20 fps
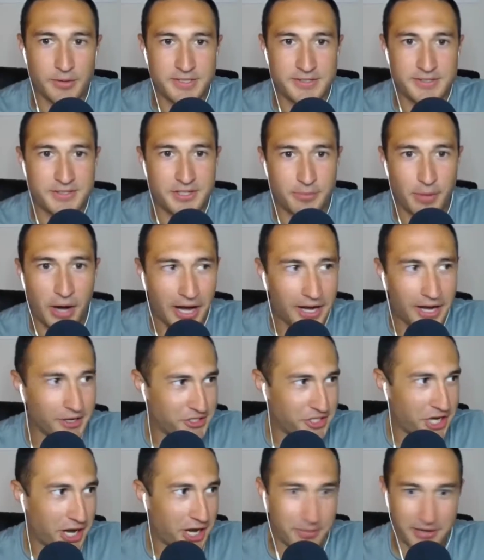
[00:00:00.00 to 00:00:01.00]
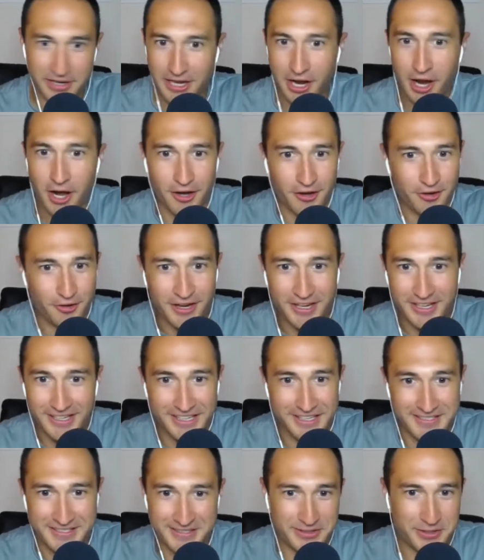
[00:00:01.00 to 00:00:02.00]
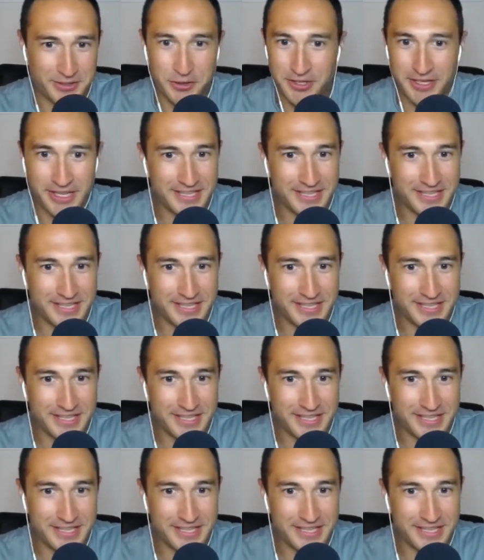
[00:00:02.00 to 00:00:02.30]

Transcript: the term? Iron sharpening iron, right? It's just good Absolutely.